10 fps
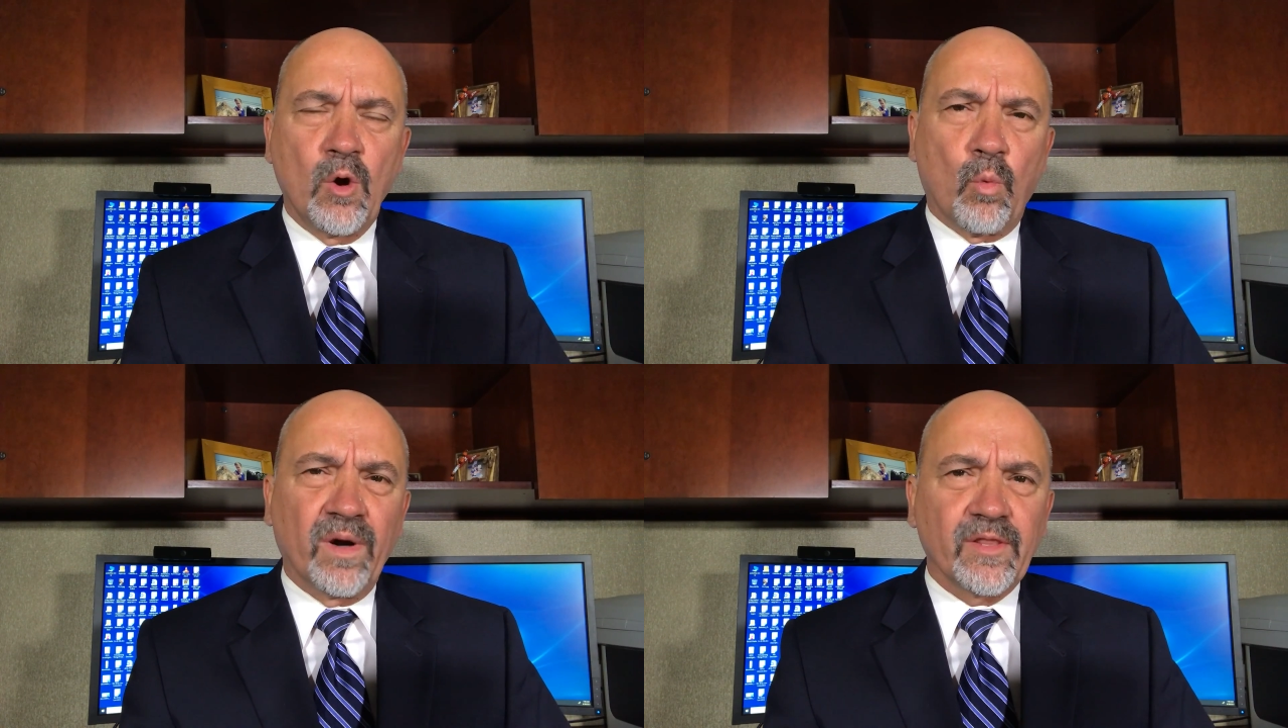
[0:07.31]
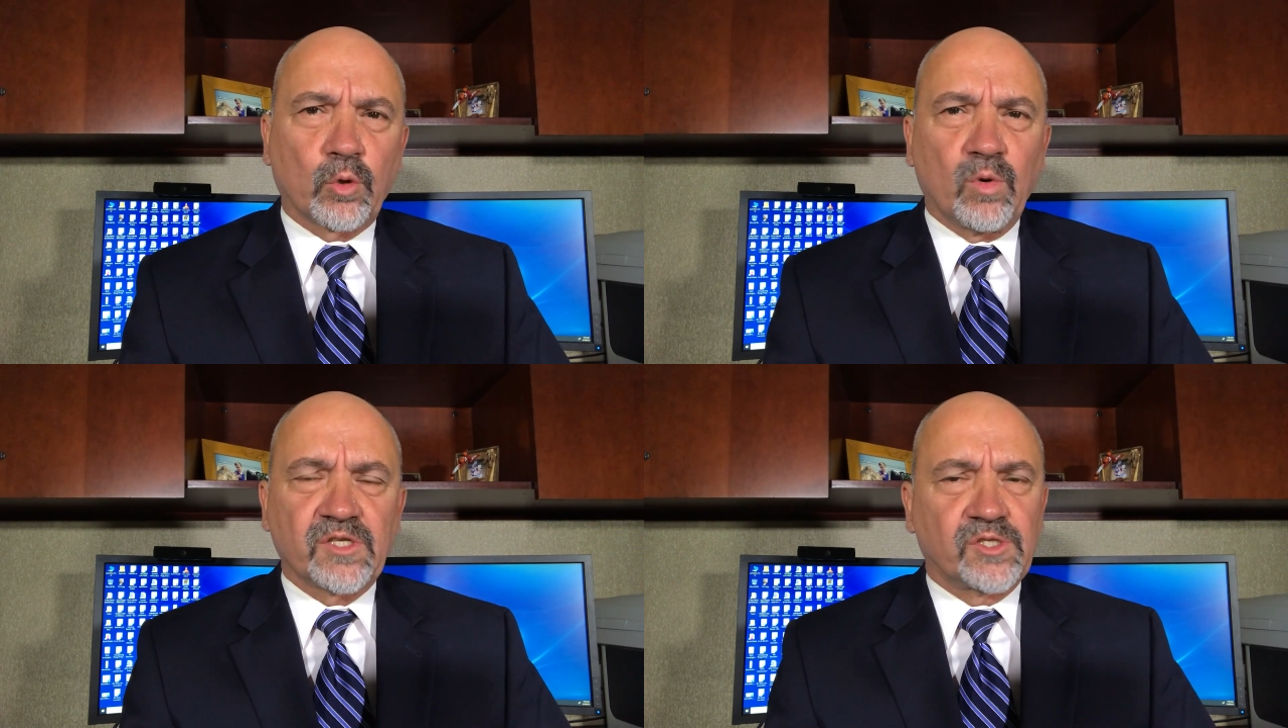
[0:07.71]
One of the
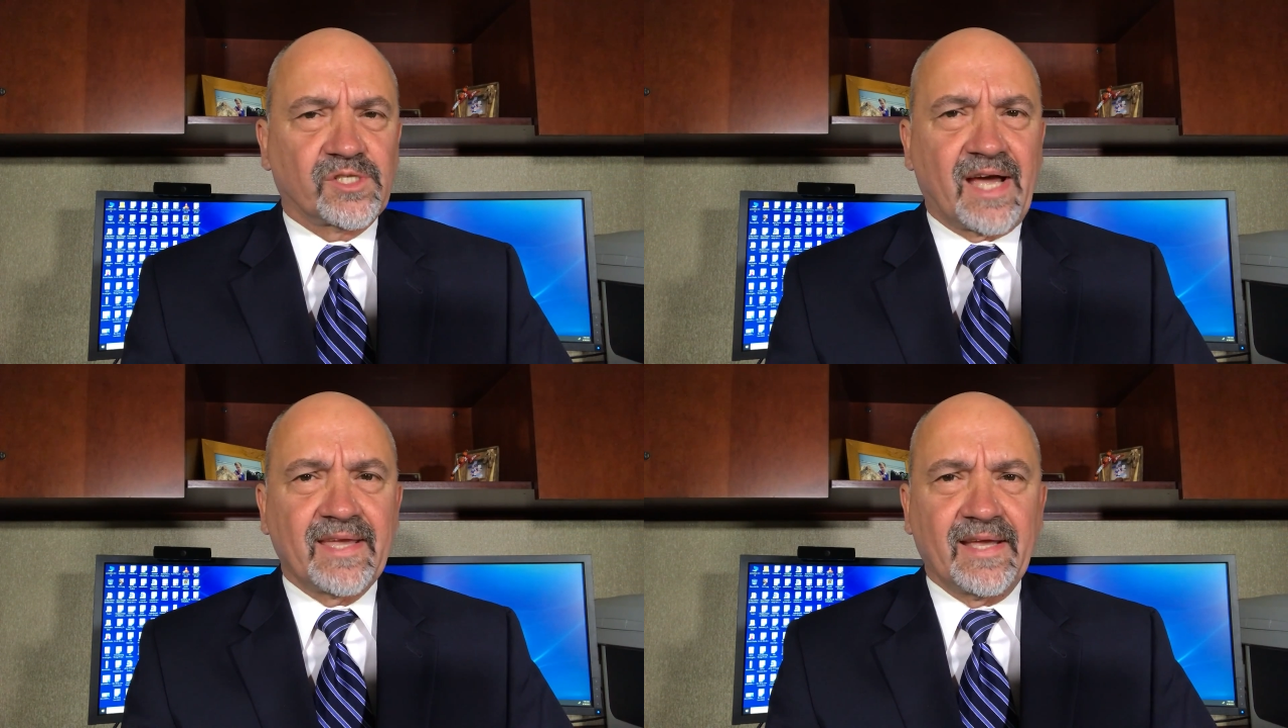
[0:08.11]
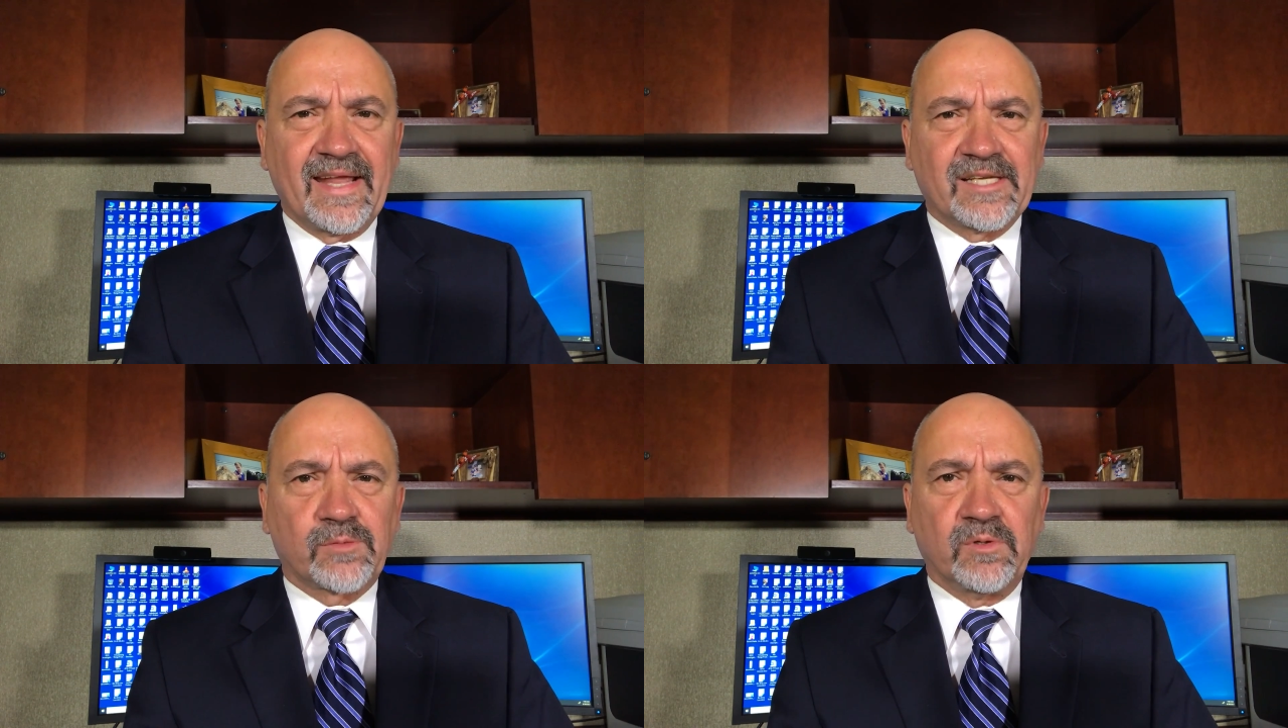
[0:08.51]
questions I get
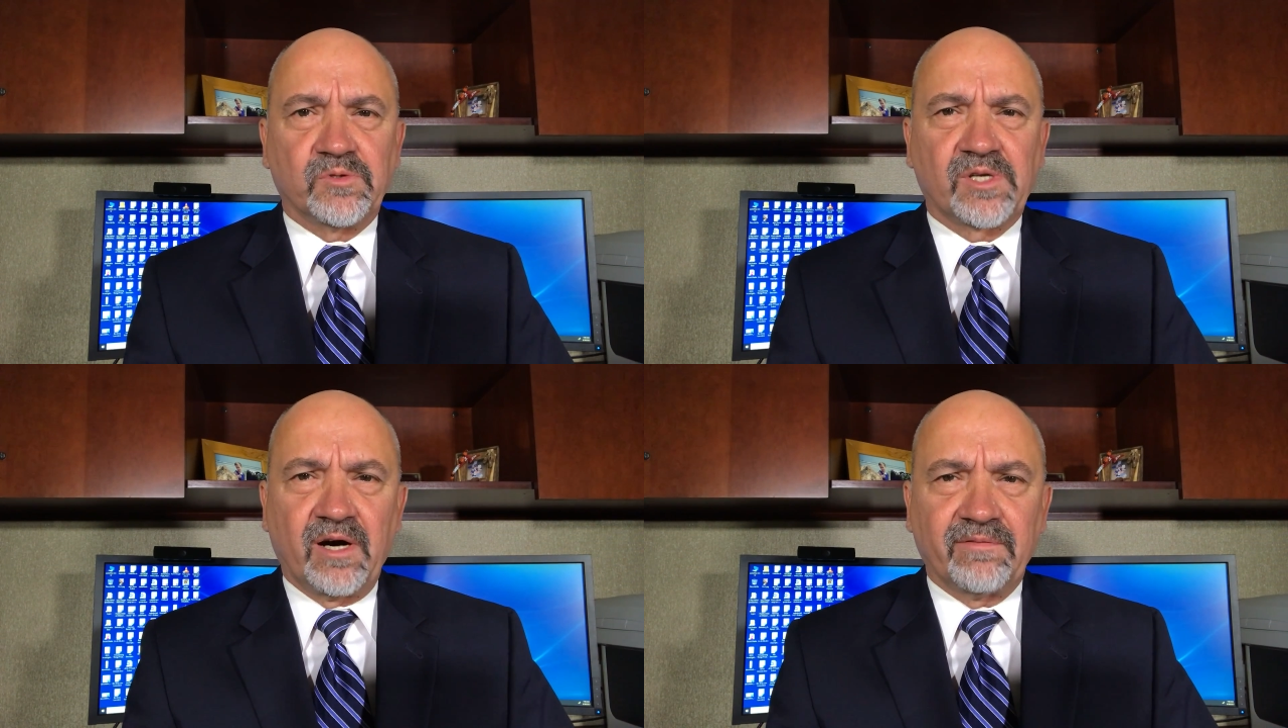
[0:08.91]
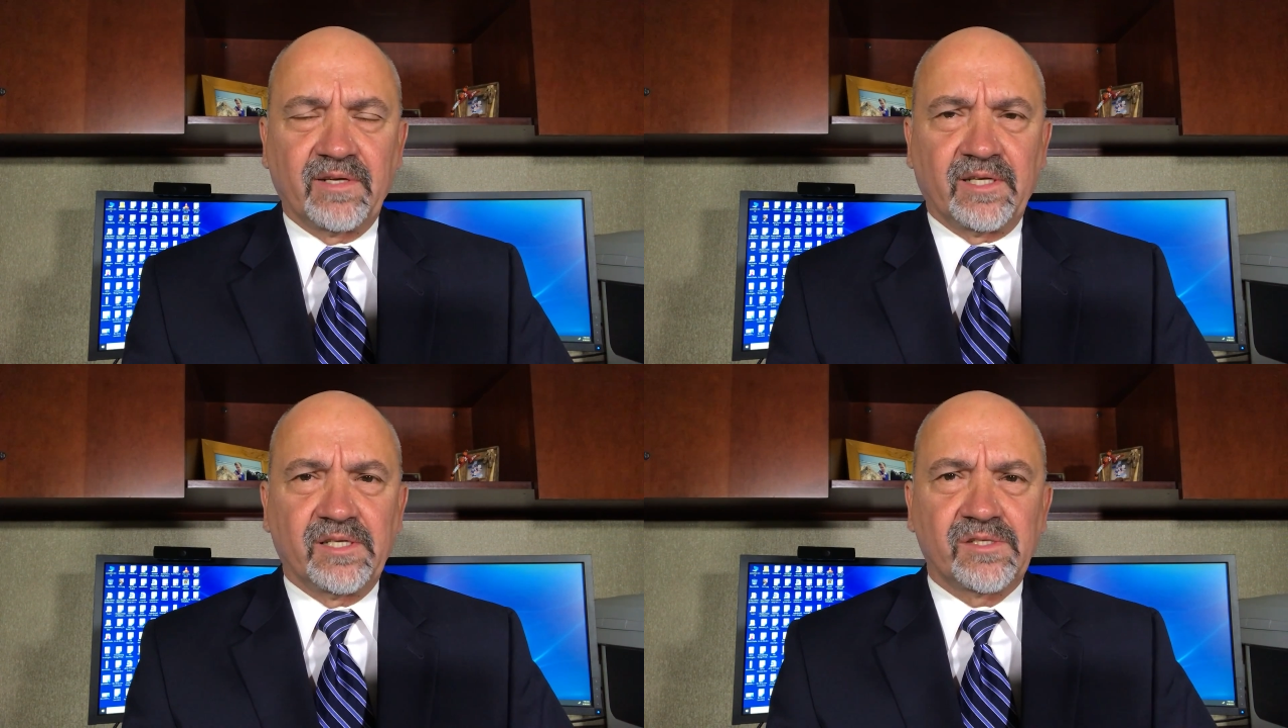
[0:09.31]
asked most
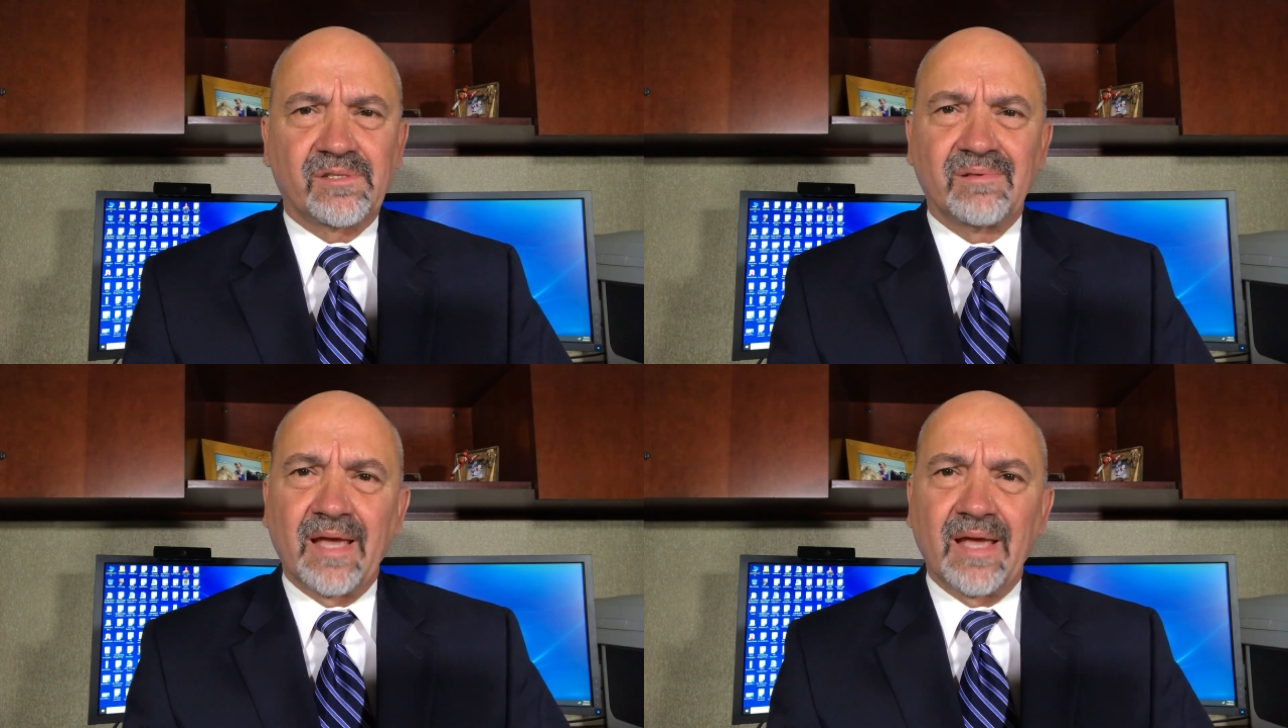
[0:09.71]
often is,